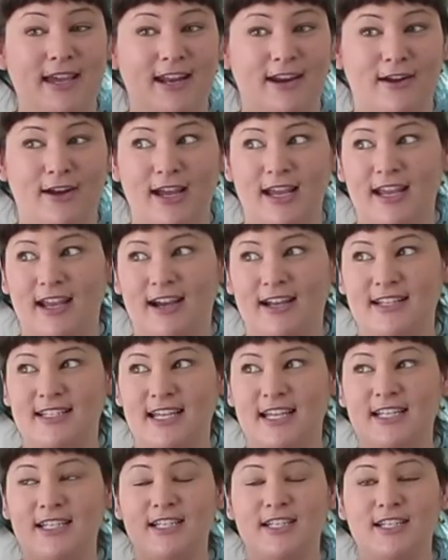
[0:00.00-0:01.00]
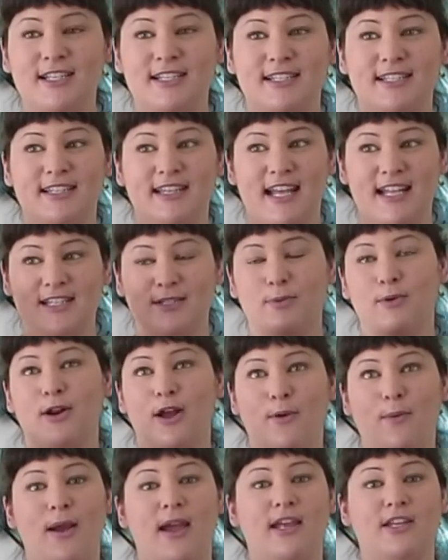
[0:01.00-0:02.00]
And I tend to just, that's what
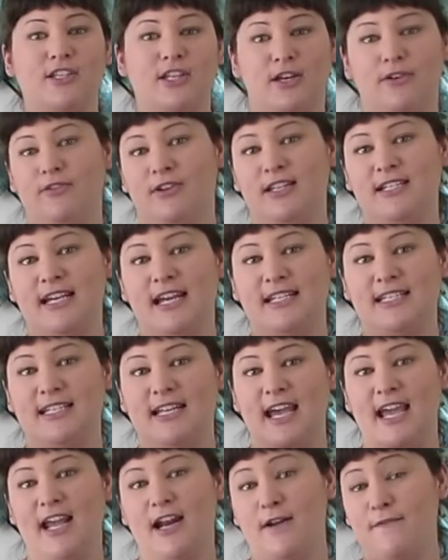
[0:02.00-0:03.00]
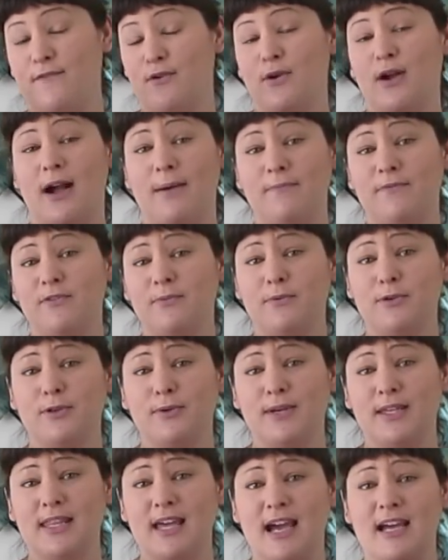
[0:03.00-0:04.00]
I wear generally day to day, and I feel comfortable
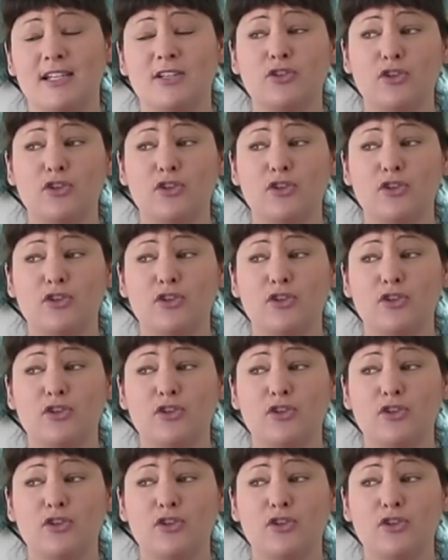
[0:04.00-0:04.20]
doing that.